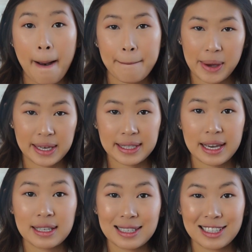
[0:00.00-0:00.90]

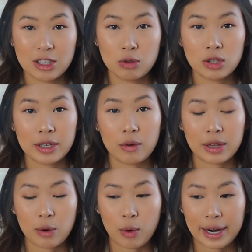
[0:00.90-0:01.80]
amazing since it's usually
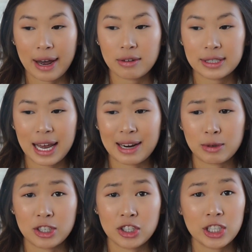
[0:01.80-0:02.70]
only 1 ounce, and it
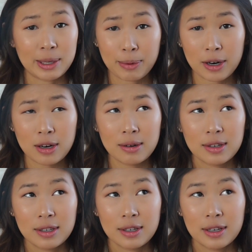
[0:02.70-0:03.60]
was cheaper.